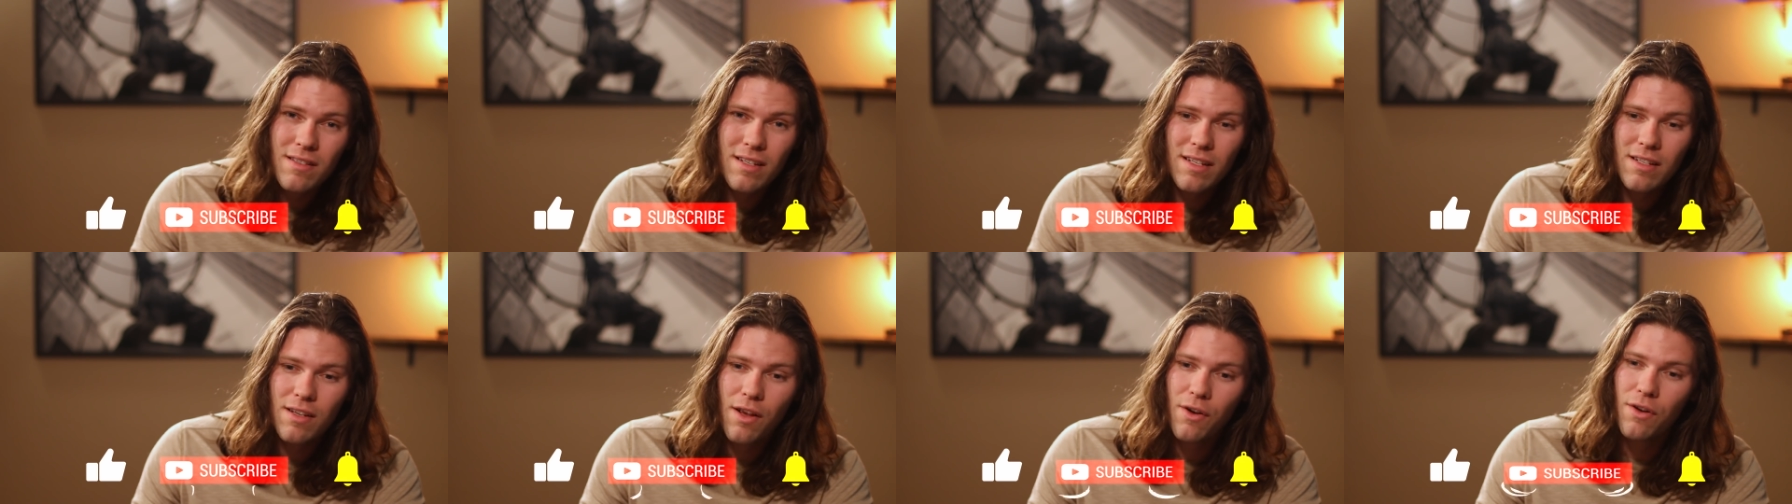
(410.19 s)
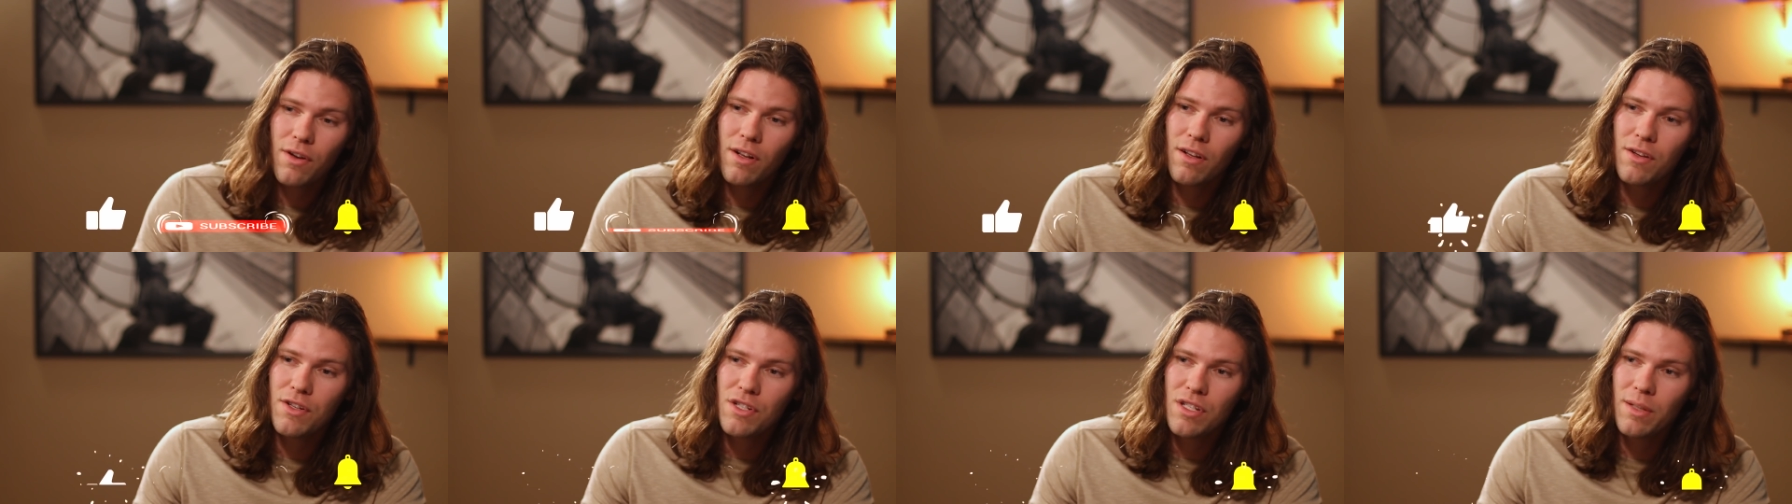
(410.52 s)

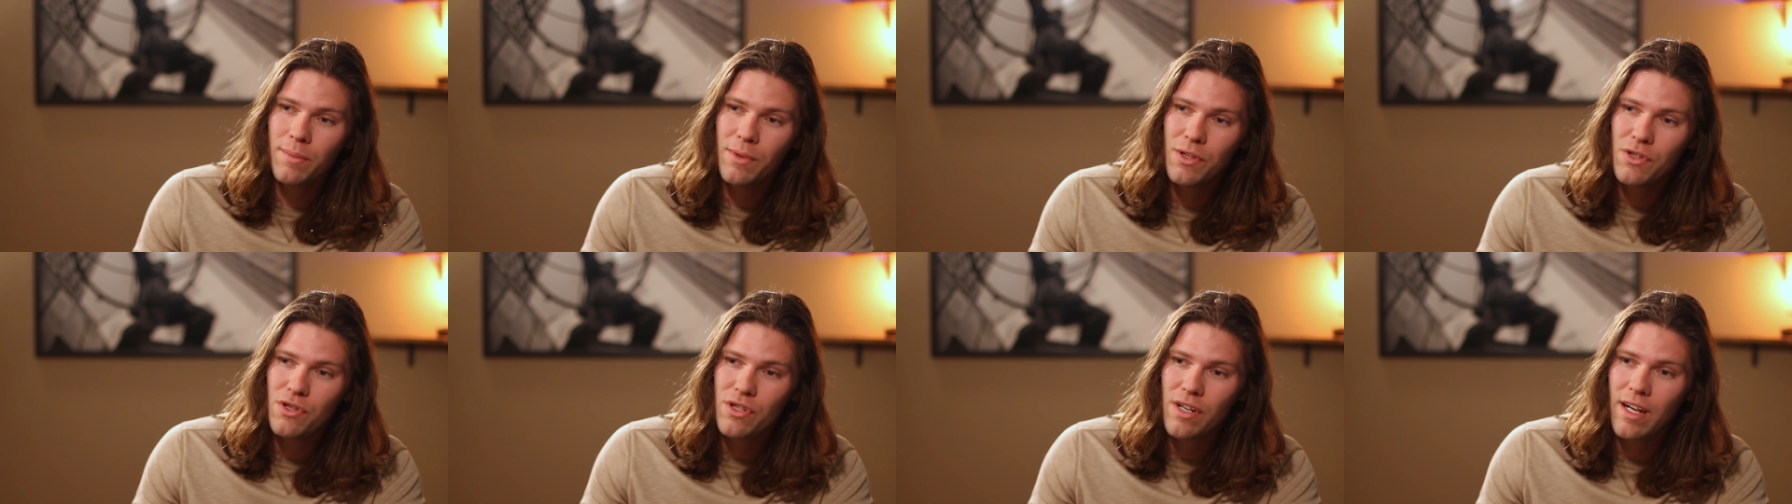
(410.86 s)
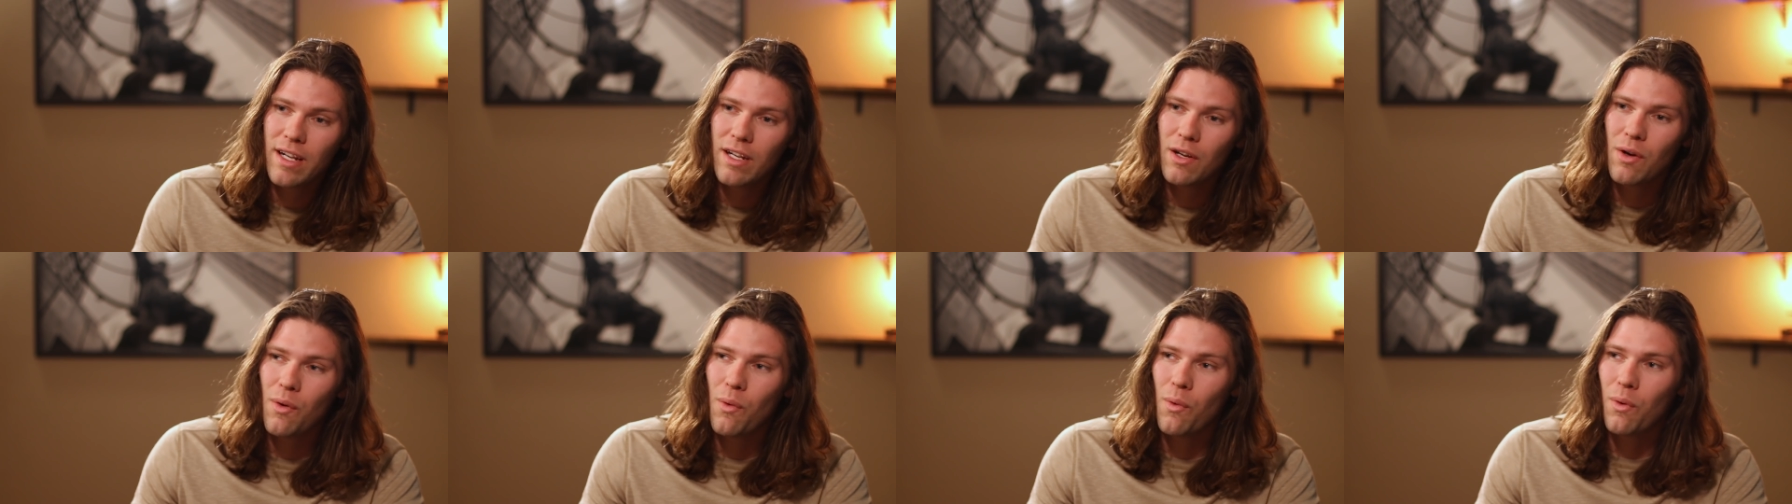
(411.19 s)
$600 stimulus
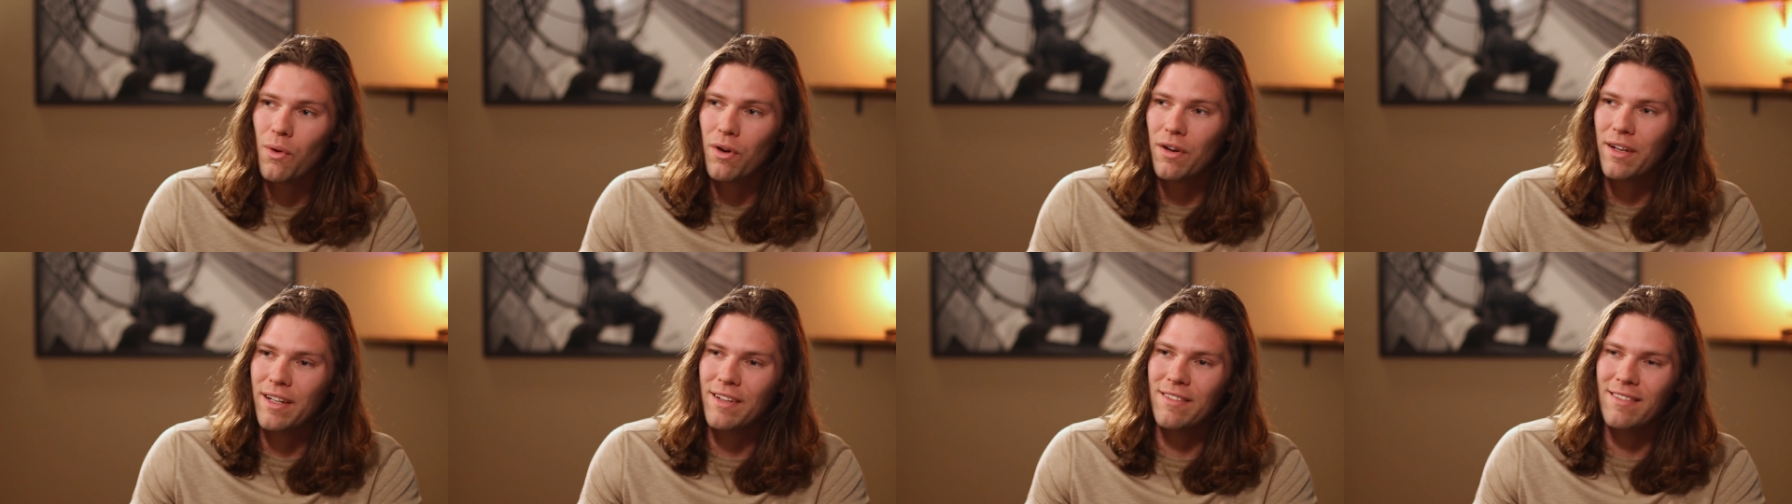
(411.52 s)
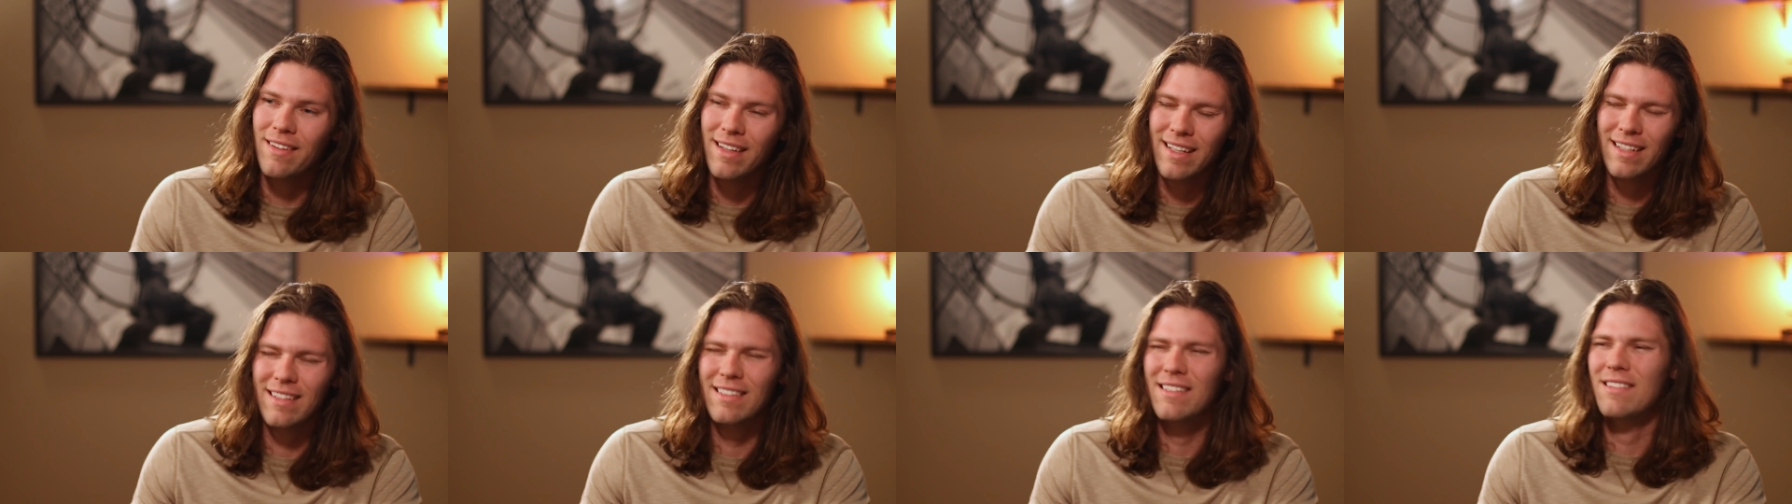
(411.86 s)
check, or
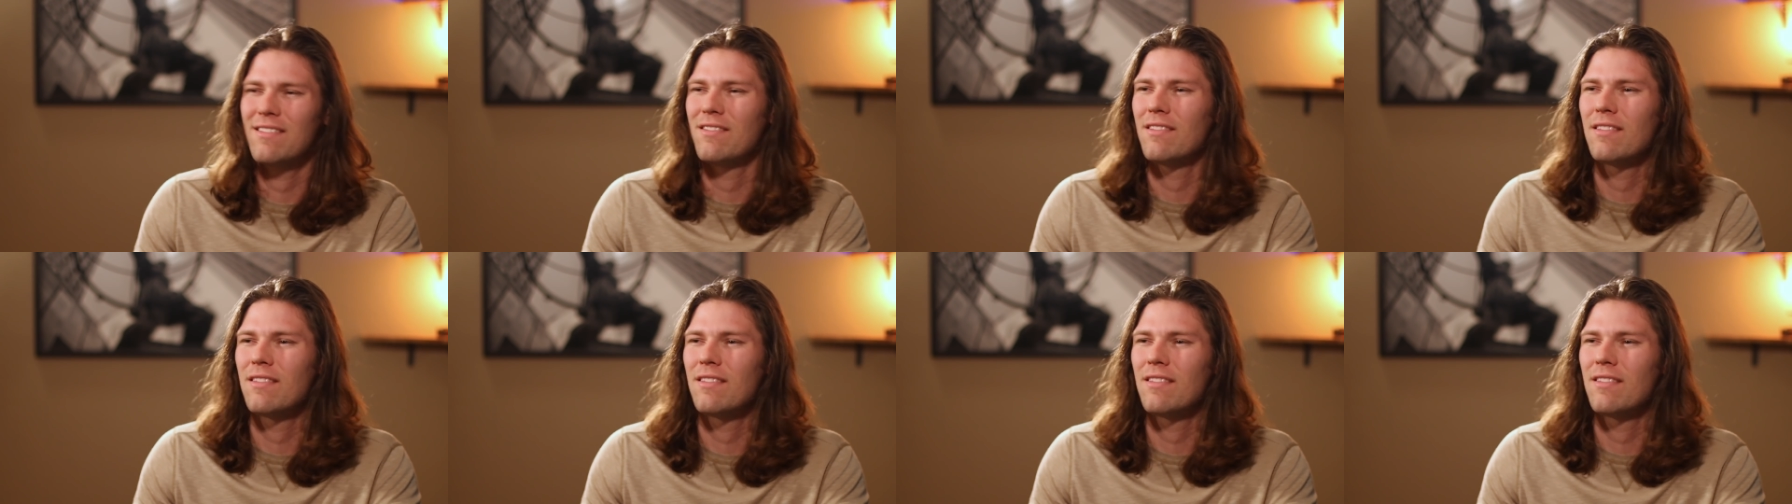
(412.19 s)
you're like,